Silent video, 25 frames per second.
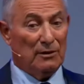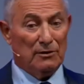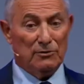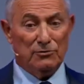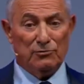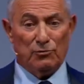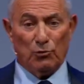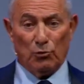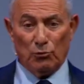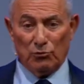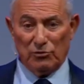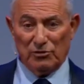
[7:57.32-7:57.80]

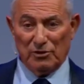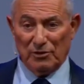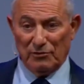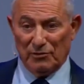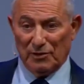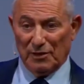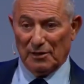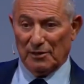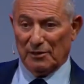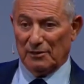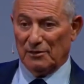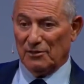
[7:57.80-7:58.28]
for
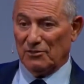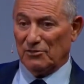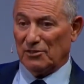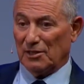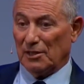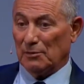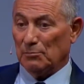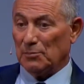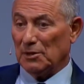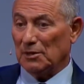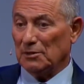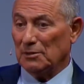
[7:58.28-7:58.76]
severely
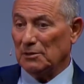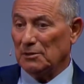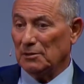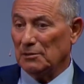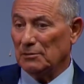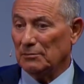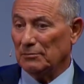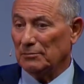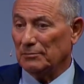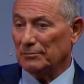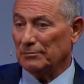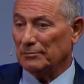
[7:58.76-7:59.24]
disabled,
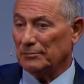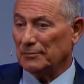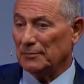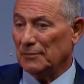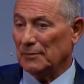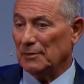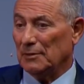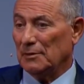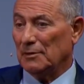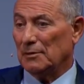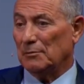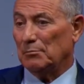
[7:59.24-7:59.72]

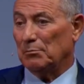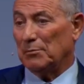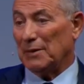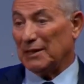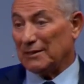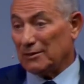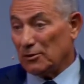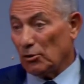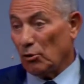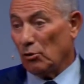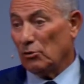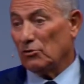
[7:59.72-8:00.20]

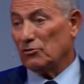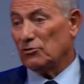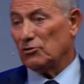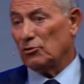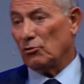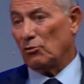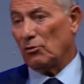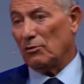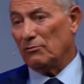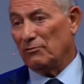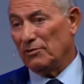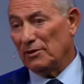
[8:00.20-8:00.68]
but
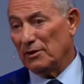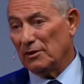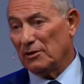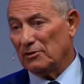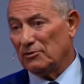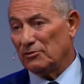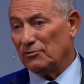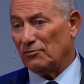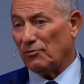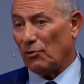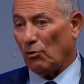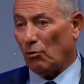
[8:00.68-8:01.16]
also a village
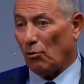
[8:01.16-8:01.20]
for